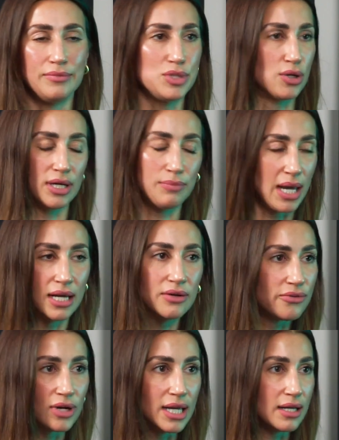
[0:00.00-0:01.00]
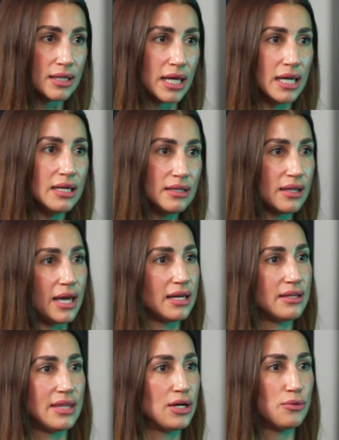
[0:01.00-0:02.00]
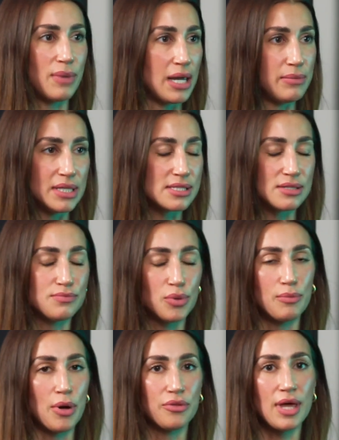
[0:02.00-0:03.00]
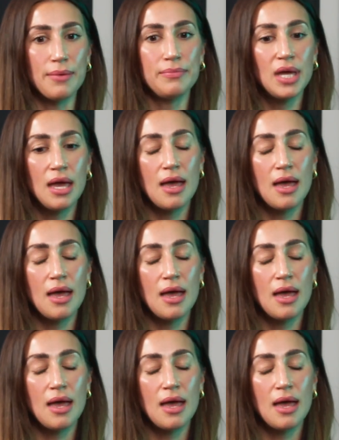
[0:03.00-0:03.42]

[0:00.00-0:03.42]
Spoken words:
don't get paid for Eat Clean. Like they don't pay me to promote them.